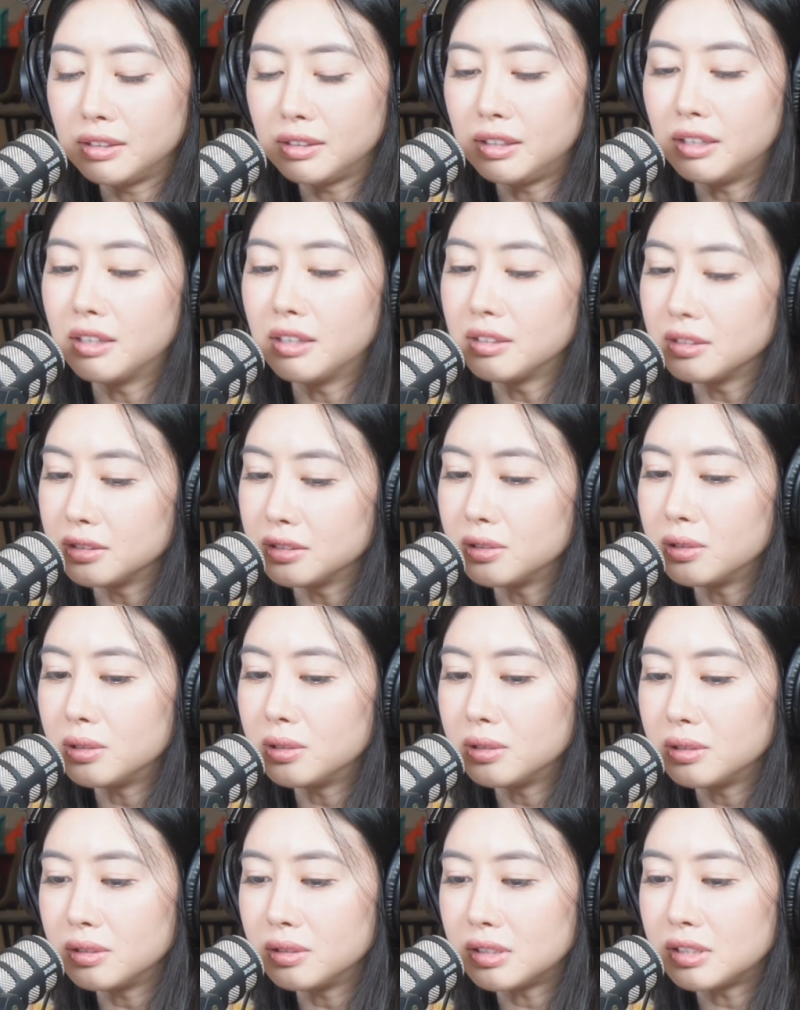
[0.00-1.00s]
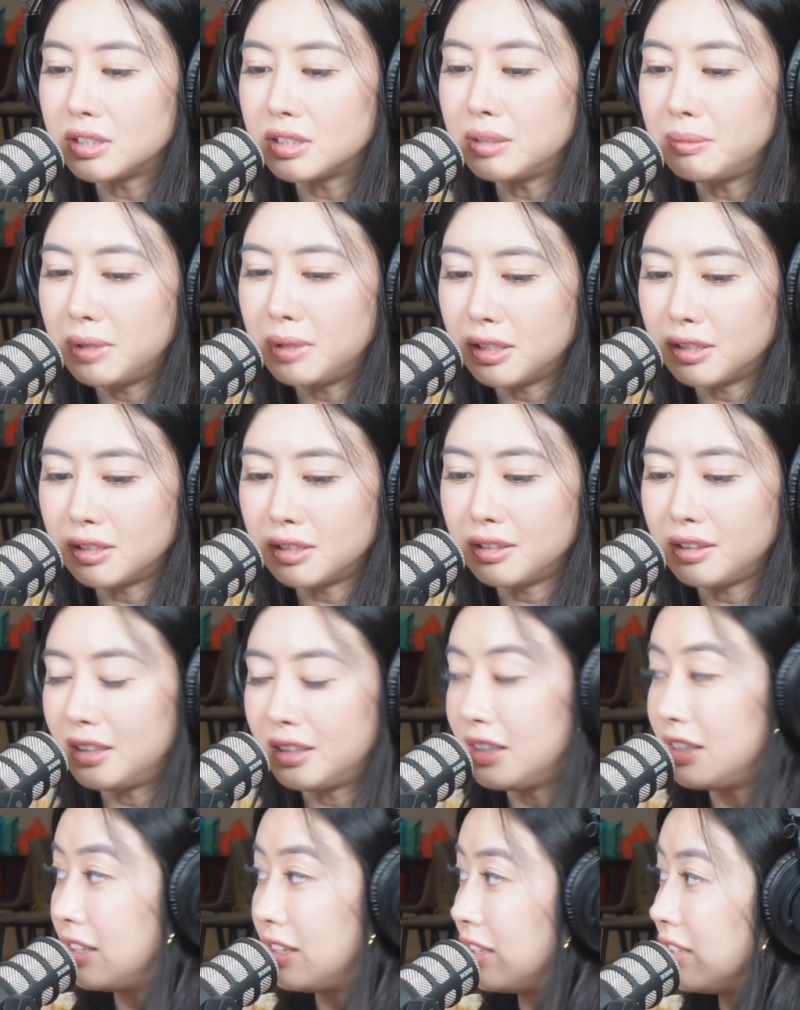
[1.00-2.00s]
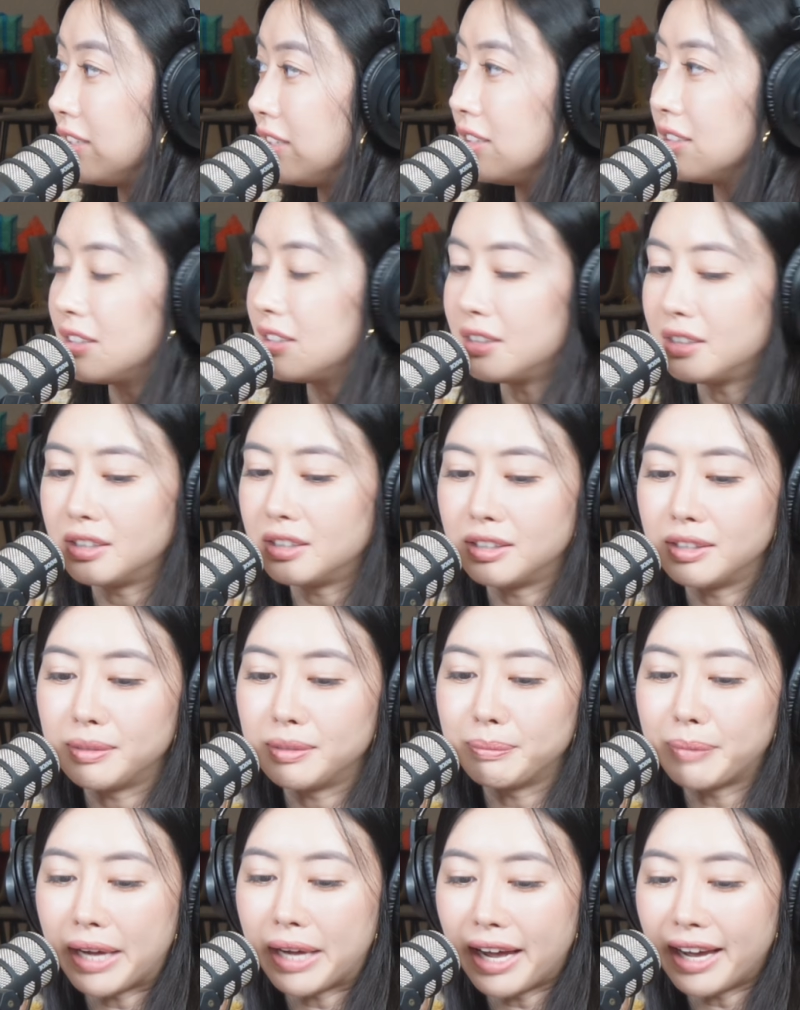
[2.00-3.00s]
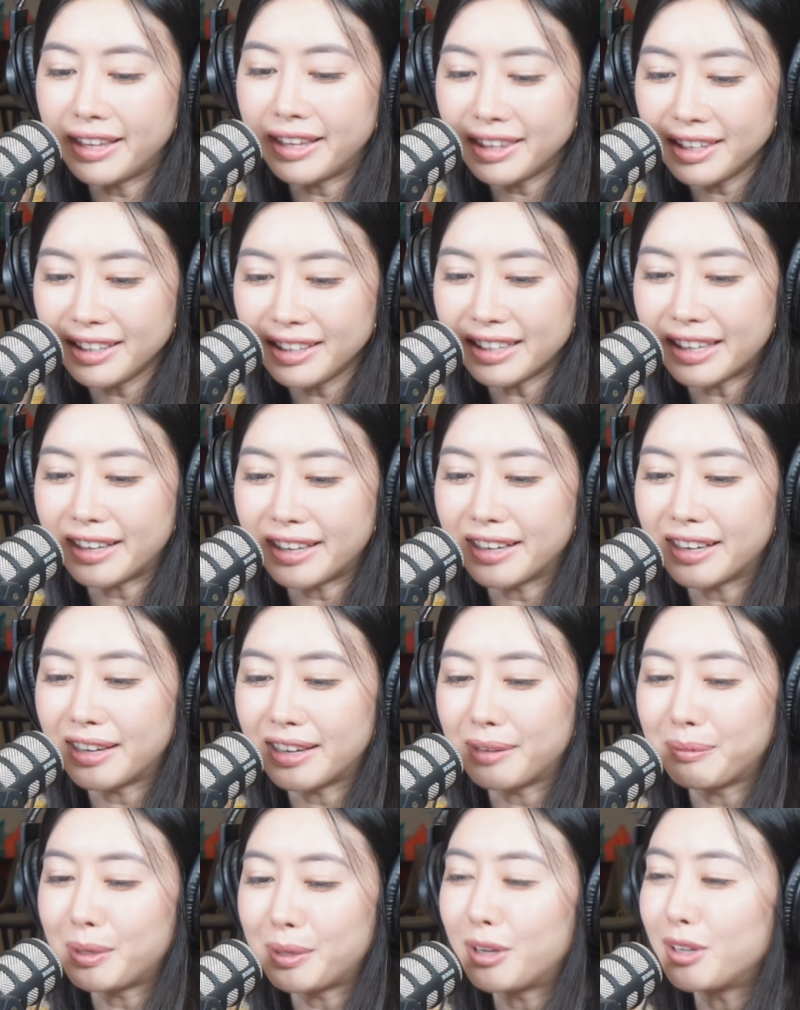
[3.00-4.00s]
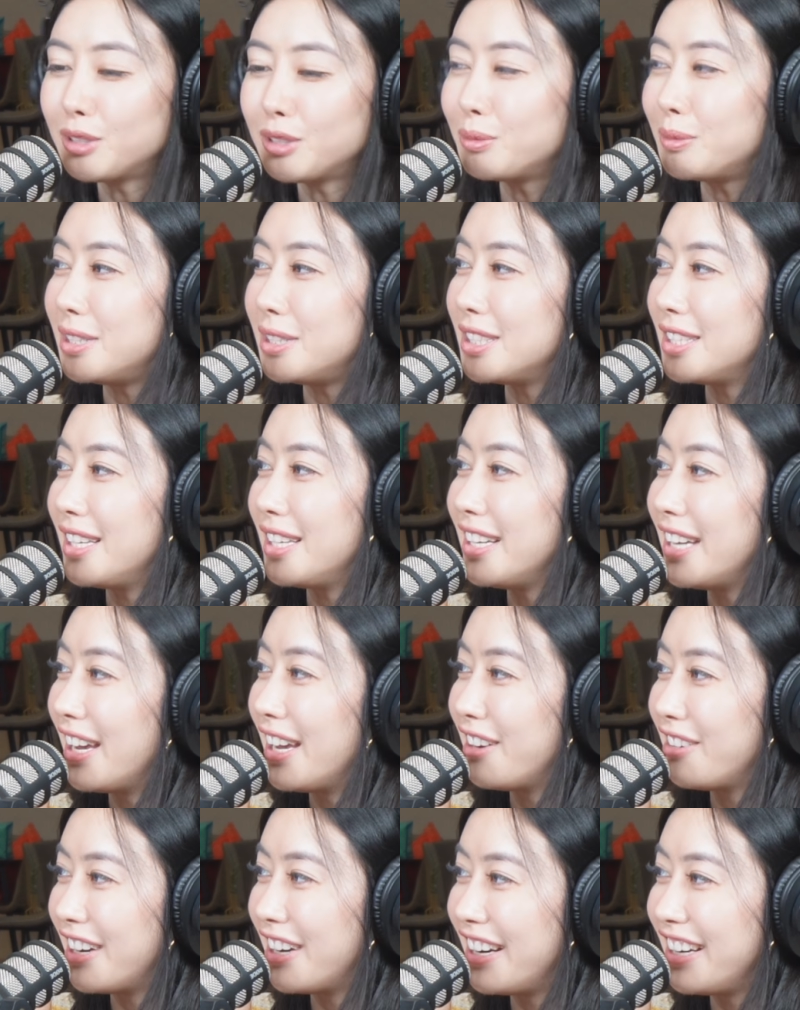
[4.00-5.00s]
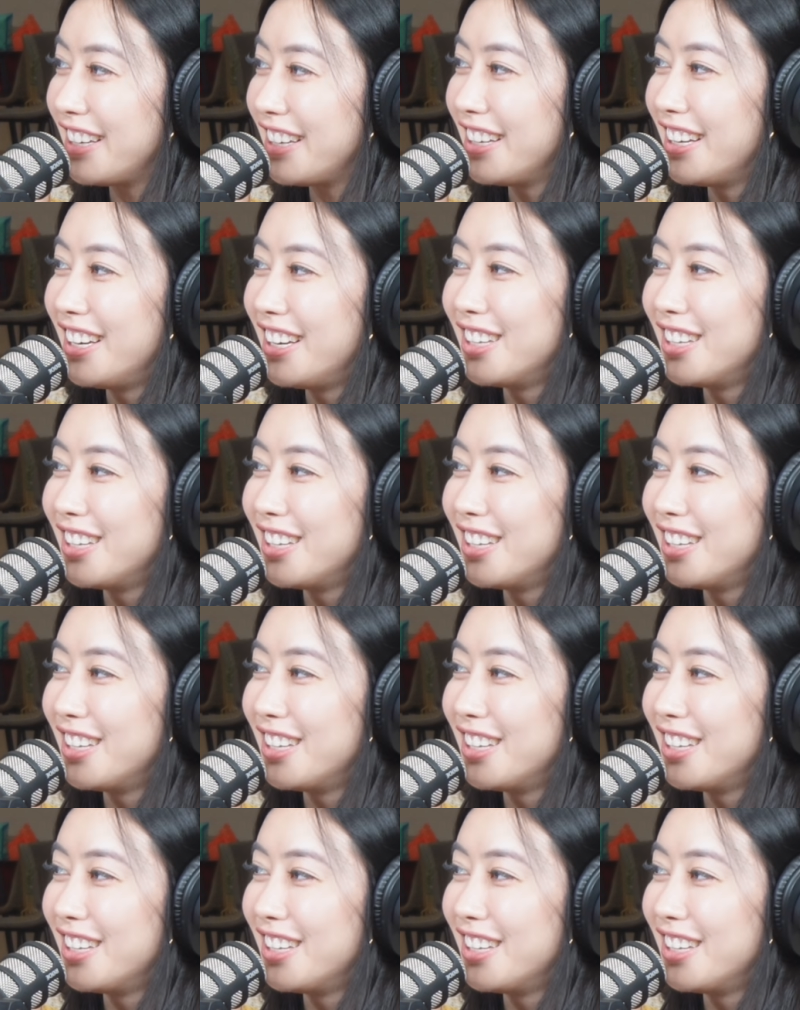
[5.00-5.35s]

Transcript: Yeah, so similar thinking, but I think that because we stay there, right?